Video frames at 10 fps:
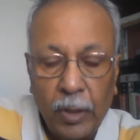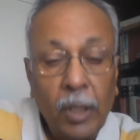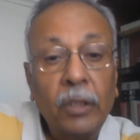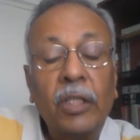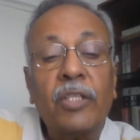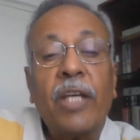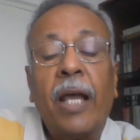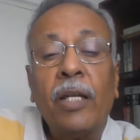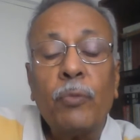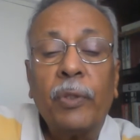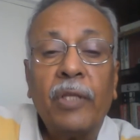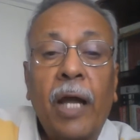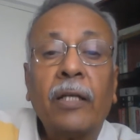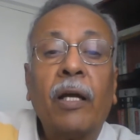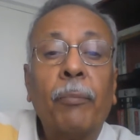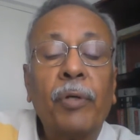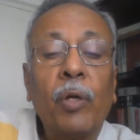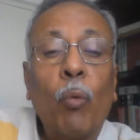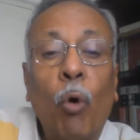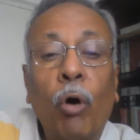The challenge with that company
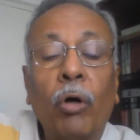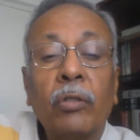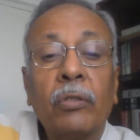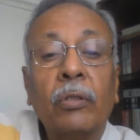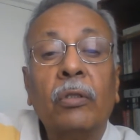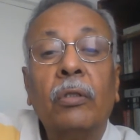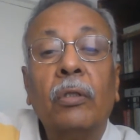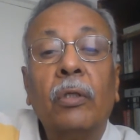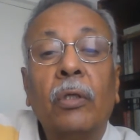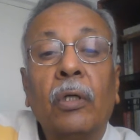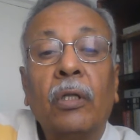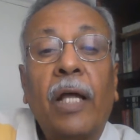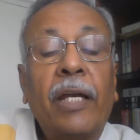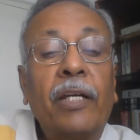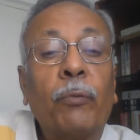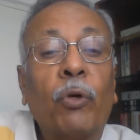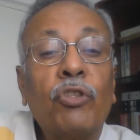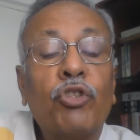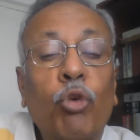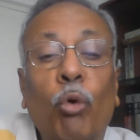was that it was
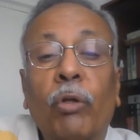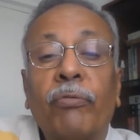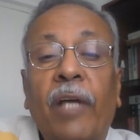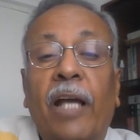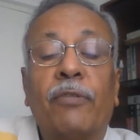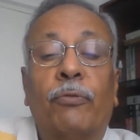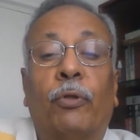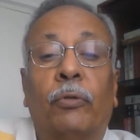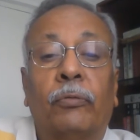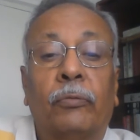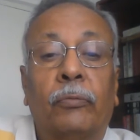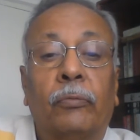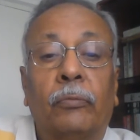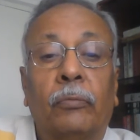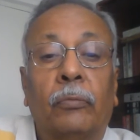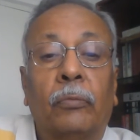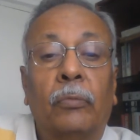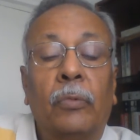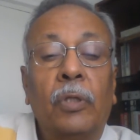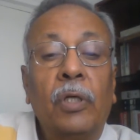short of cash flow.
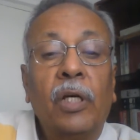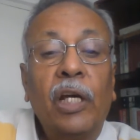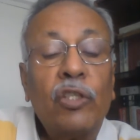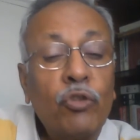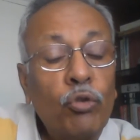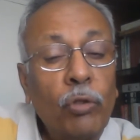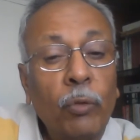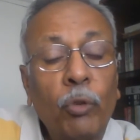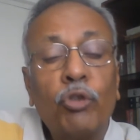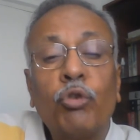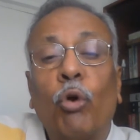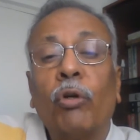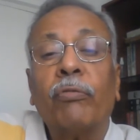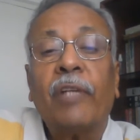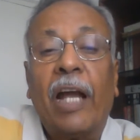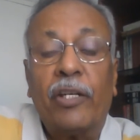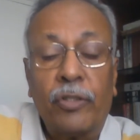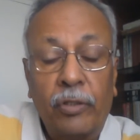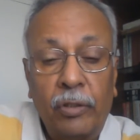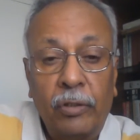It was short of cash.
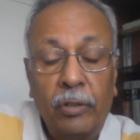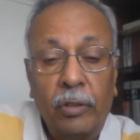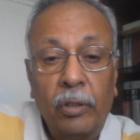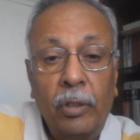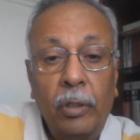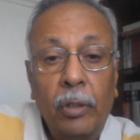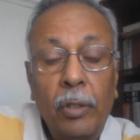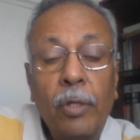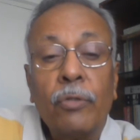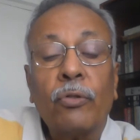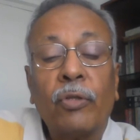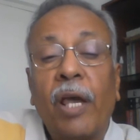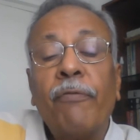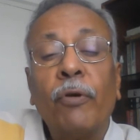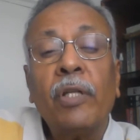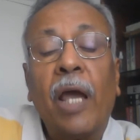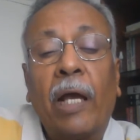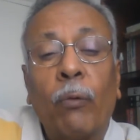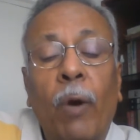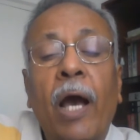So therefore the
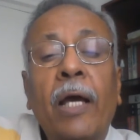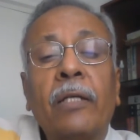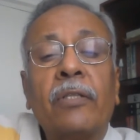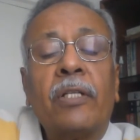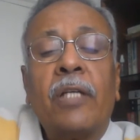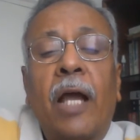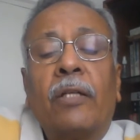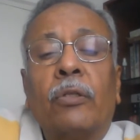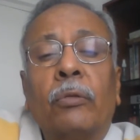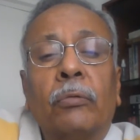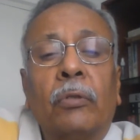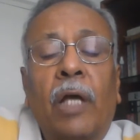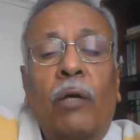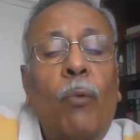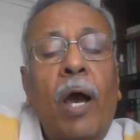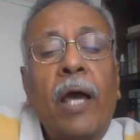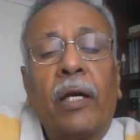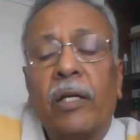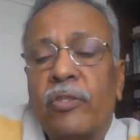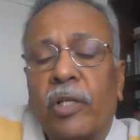acquirer just
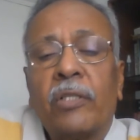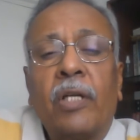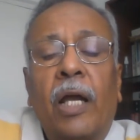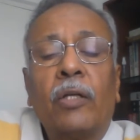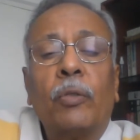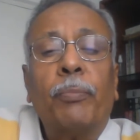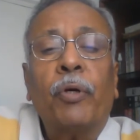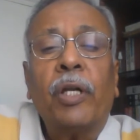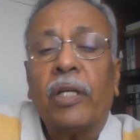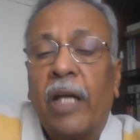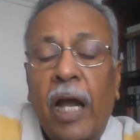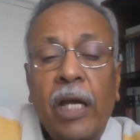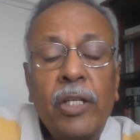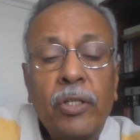had to put in cash.